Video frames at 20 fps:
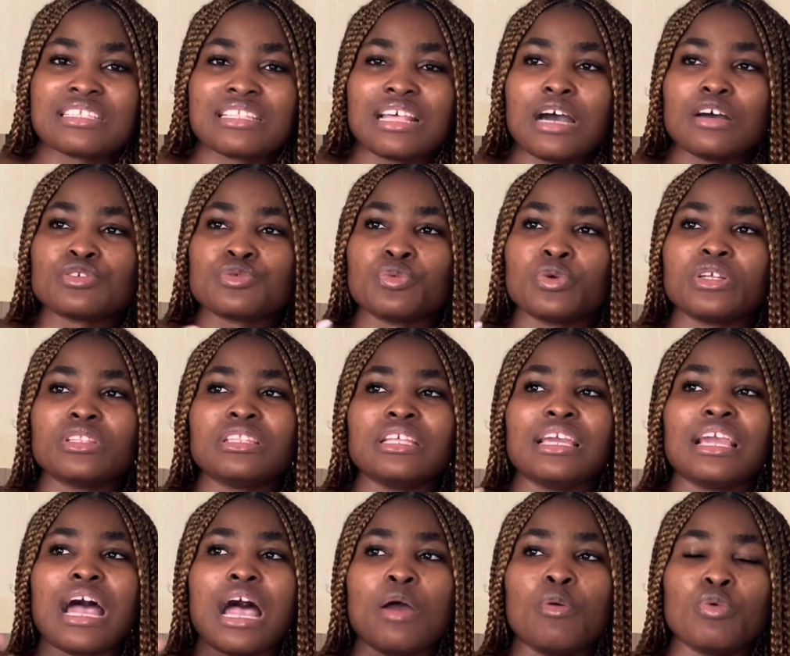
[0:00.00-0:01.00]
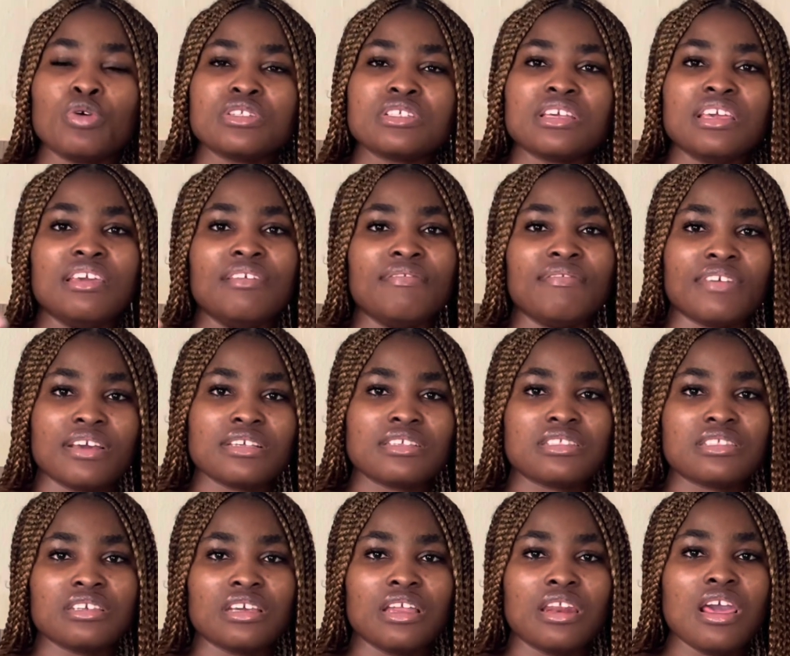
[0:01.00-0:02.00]
That's one thing I want to
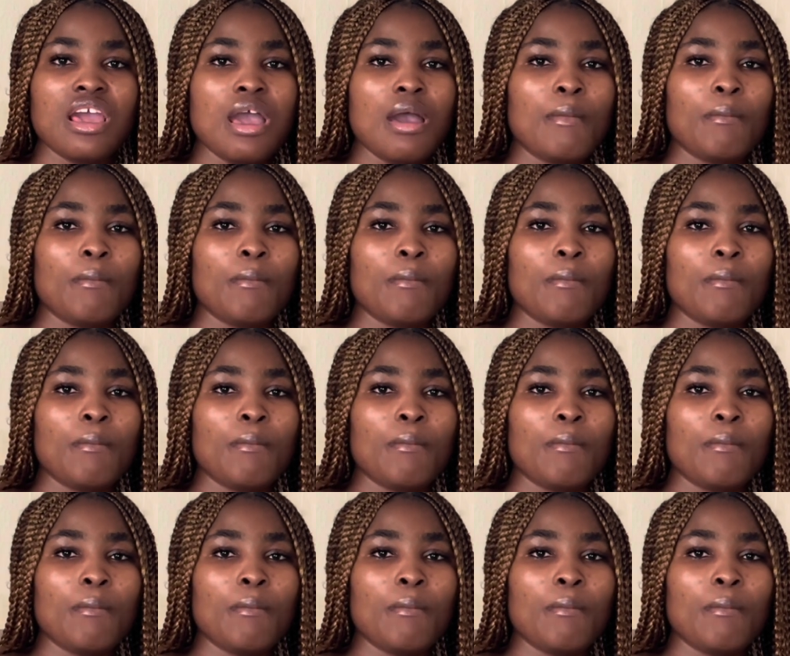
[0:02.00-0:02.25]
invest in